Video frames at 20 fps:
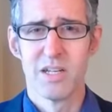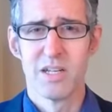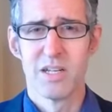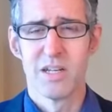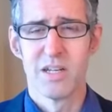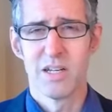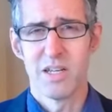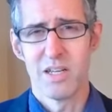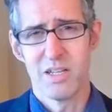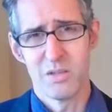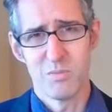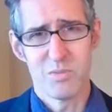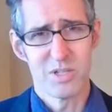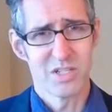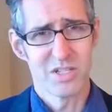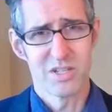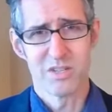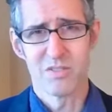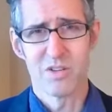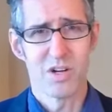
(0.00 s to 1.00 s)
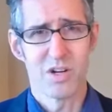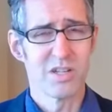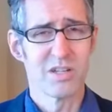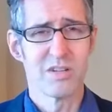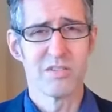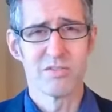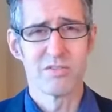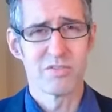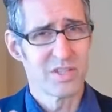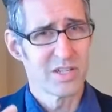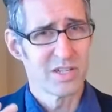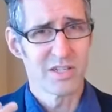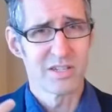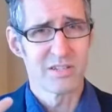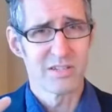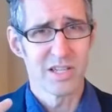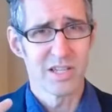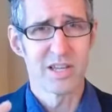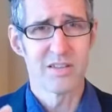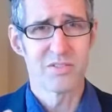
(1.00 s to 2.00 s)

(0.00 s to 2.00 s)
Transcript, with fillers: in the midst of all of the life's